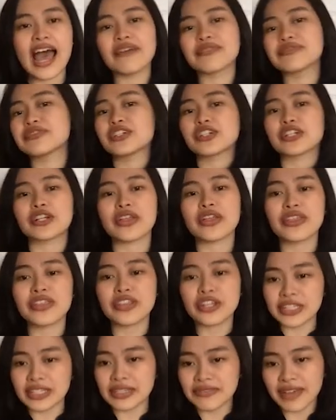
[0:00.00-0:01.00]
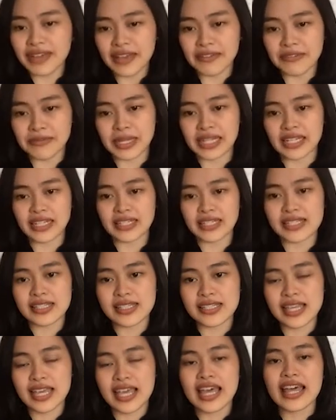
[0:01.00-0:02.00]
after 35
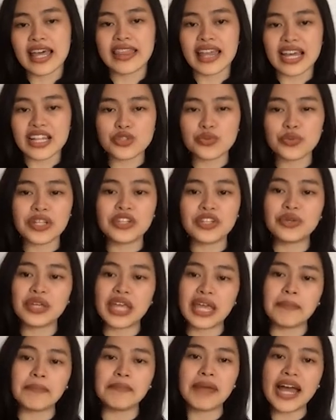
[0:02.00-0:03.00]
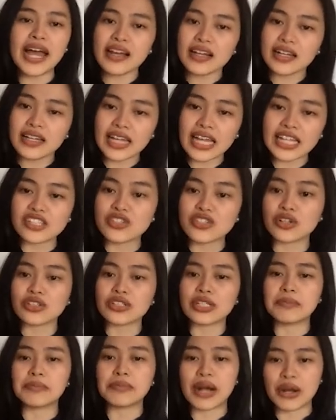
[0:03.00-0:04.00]
minutes. That's when you came back and
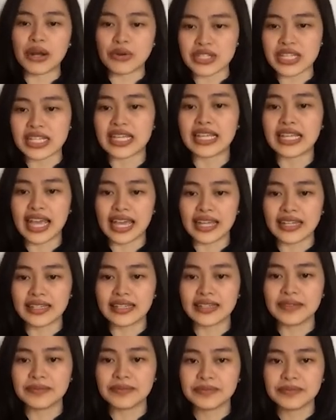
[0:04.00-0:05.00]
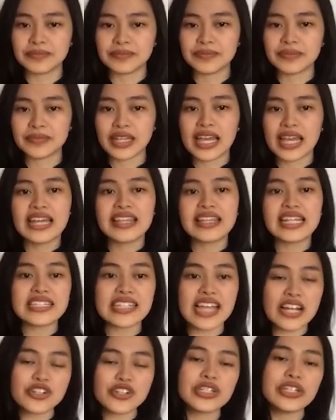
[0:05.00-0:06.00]
started browsing again.
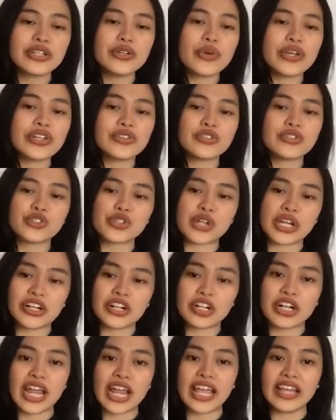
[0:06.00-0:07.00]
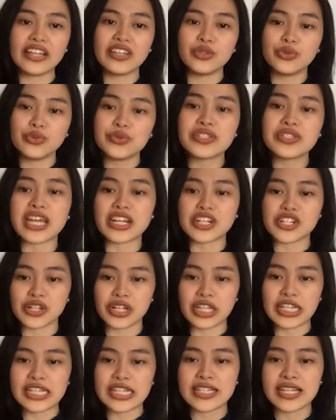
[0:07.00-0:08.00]
That's actually going to trigger a new
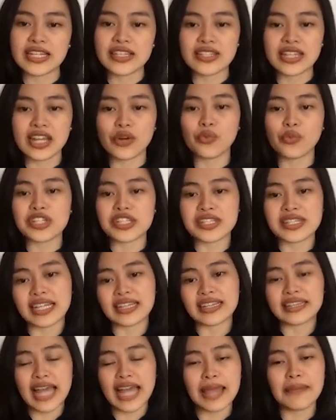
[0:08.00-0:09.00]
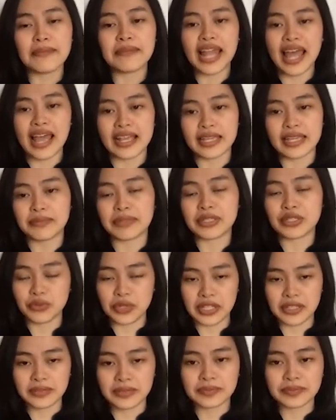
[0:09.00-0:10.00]
session since there was that time lag in
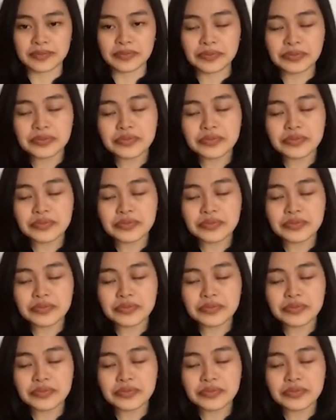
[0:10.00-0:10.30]
between.